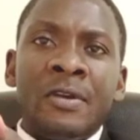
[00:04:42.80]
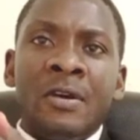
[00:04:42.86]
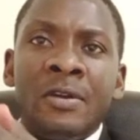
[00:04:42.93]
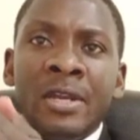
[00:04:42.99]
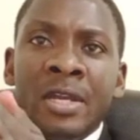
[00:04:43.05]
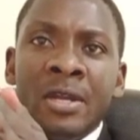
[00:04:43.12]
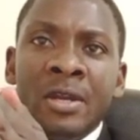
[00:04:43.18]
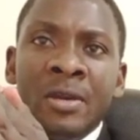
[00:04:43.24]

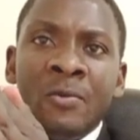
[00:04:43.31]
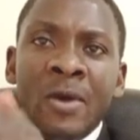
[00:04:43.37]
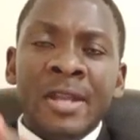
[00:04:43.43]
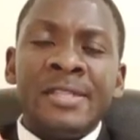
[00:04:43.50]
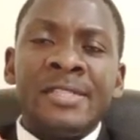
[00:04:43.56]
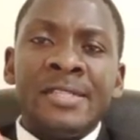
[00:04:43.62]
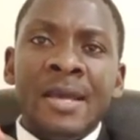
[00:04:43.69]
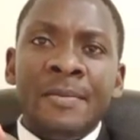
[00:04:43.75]
in
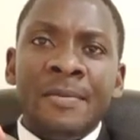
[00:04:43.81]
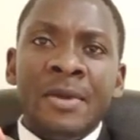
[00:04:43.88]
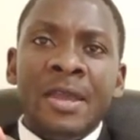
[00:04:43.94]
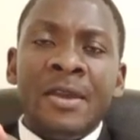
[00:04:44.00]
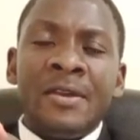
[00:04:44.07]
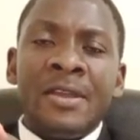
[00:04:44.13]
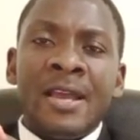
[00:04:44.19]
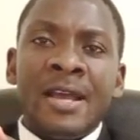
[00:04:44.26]
one some
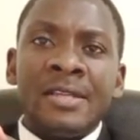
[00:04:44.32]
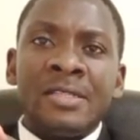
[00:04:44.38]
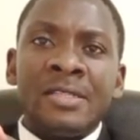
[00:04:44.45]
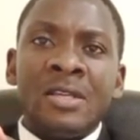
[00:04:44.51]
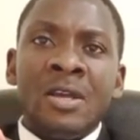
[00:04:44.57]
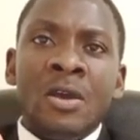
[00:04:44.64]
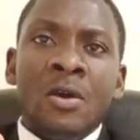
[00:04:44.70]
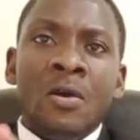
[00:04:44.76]

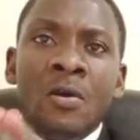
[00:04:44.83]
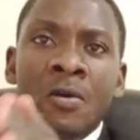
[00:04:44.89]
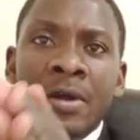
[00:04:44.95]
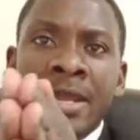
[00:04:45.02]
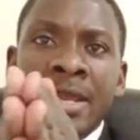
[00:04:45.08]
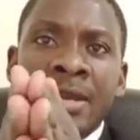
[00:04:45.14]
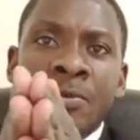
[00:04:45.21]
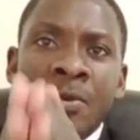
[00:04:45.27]
areas
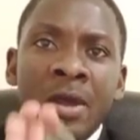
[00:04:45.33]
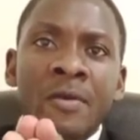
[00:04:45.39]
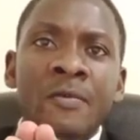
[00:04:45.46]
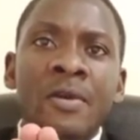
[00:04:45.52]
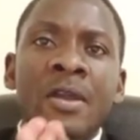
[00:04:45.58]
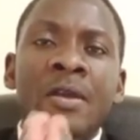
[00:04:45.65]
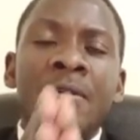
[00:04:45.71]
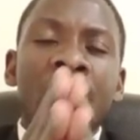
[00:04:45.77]
or in one
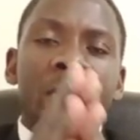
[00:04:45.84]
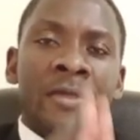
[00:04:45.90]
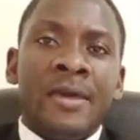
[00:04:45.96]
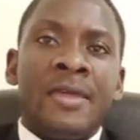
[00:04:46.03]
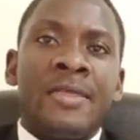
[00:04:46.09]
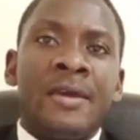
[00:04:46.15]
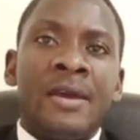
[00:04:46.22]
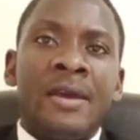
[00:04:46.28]
way or the
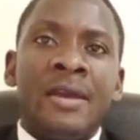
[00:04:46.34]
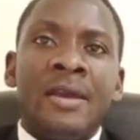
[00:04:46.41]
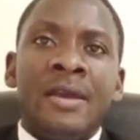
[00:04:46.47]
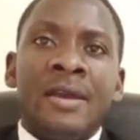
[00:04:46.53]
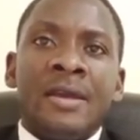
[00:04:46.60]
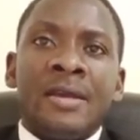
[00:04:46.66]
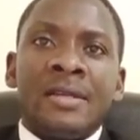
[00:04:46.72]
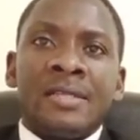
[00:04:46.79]
other
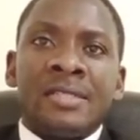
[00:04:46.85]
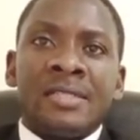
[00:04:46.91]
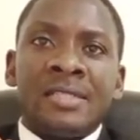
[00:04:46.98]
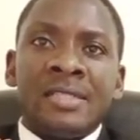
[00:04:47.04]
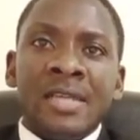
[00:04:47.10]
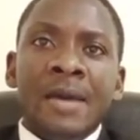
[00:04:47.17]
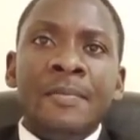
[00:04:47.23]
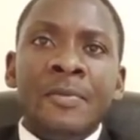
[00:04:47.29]

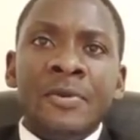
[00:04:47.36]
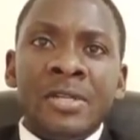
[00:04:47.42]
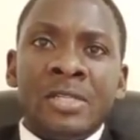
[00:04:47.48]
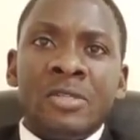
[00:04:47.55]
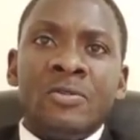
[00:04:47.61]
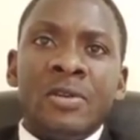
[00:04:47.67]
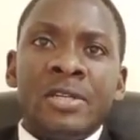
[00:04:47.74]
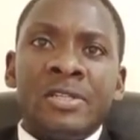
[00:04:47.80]
some
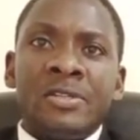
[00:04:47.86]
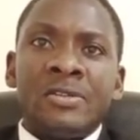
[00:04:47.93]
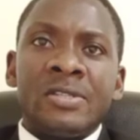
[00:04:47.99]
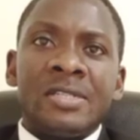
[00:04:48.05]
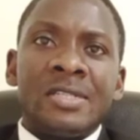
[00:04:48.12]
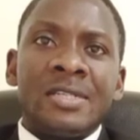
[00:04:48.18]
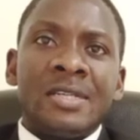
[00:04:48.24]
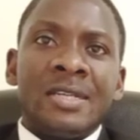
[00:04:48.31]

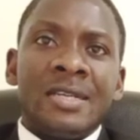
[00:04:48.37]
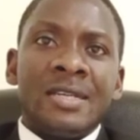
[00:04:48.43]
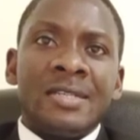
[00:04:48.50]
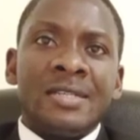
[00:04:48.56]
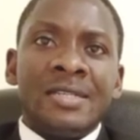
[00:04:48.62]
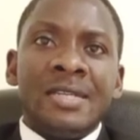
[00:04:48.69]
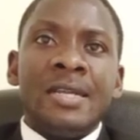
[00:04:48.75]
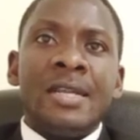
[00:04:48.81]
restrictions
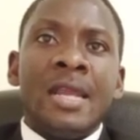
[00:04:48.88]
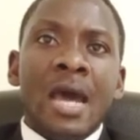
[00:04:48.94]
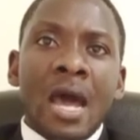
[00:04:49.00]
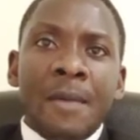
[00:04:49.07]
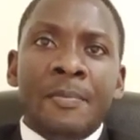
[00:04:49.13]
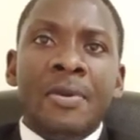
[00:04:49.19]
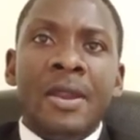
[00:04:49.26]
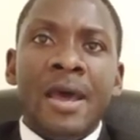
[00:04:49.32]
still
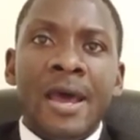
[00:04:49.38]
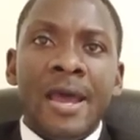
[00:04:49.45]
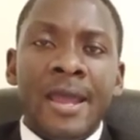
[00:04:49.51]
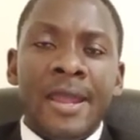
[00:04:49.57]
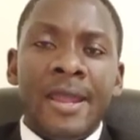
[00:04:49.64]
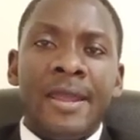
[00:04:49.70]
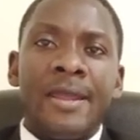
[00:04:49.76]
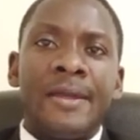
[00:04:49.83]

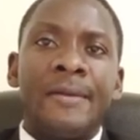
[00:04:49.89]
apply